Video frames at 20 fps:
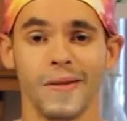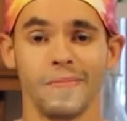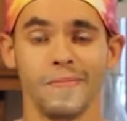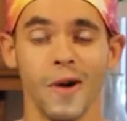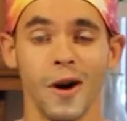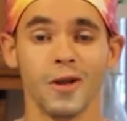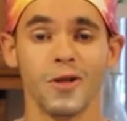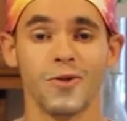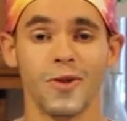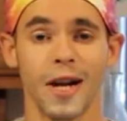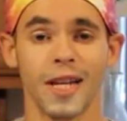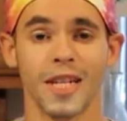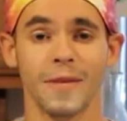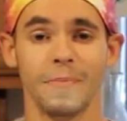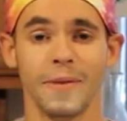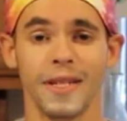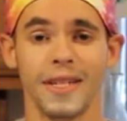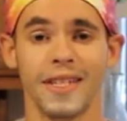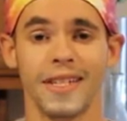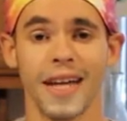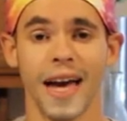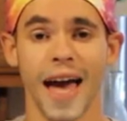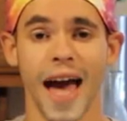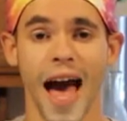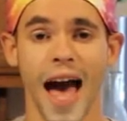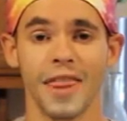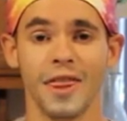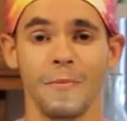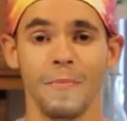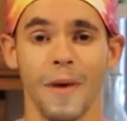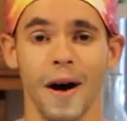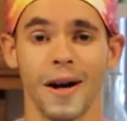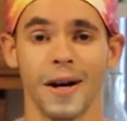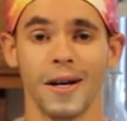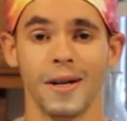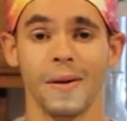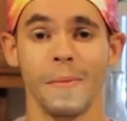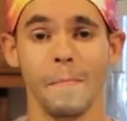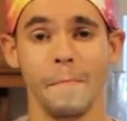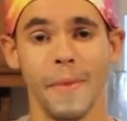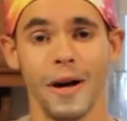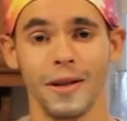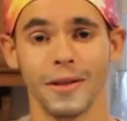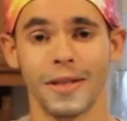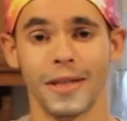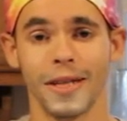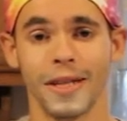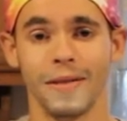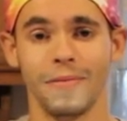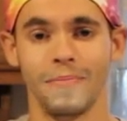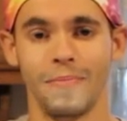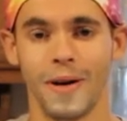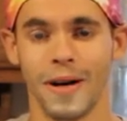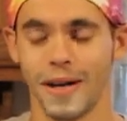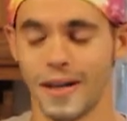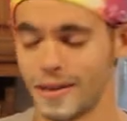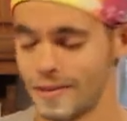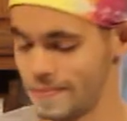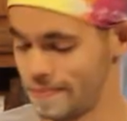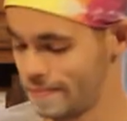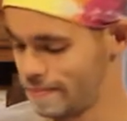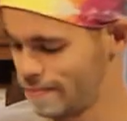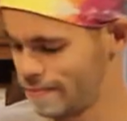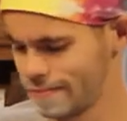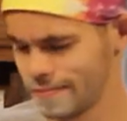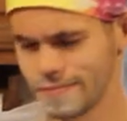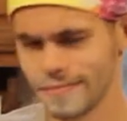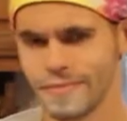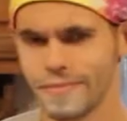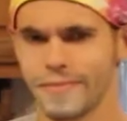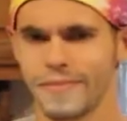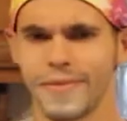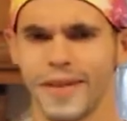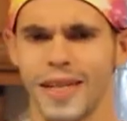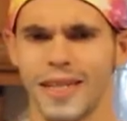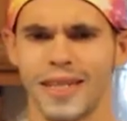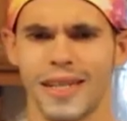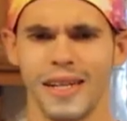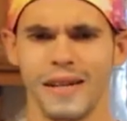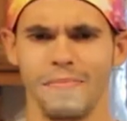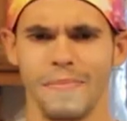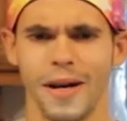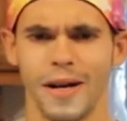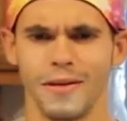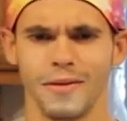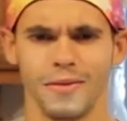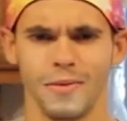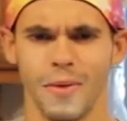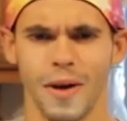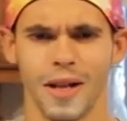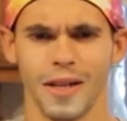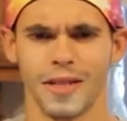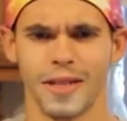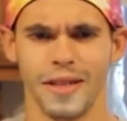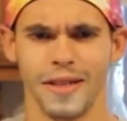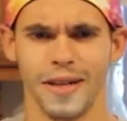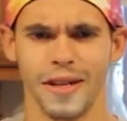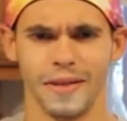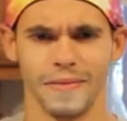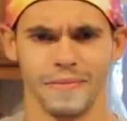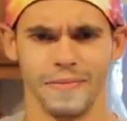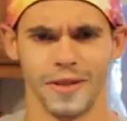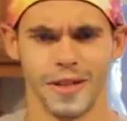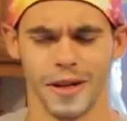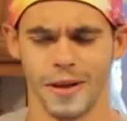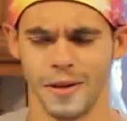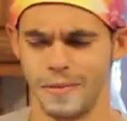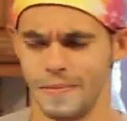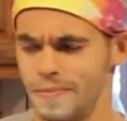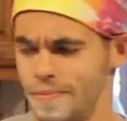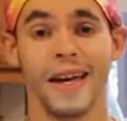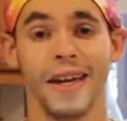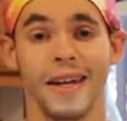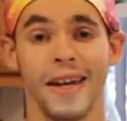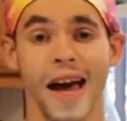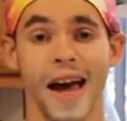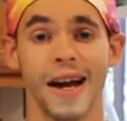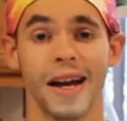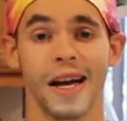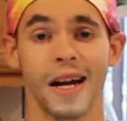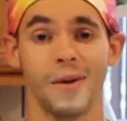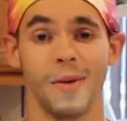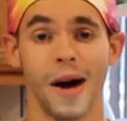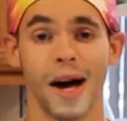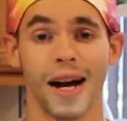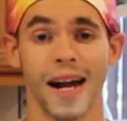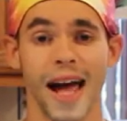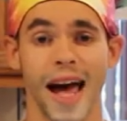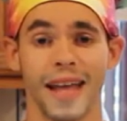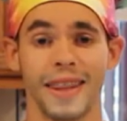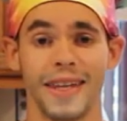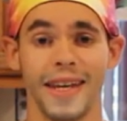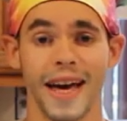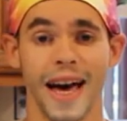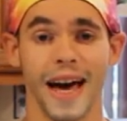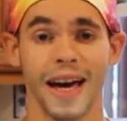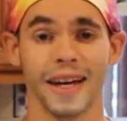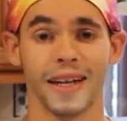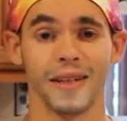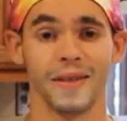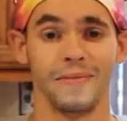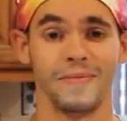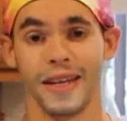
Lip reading: Most recipes say add the butter melted, but it's gonna melt while it's in there. So now you're gonna wanna add the egg.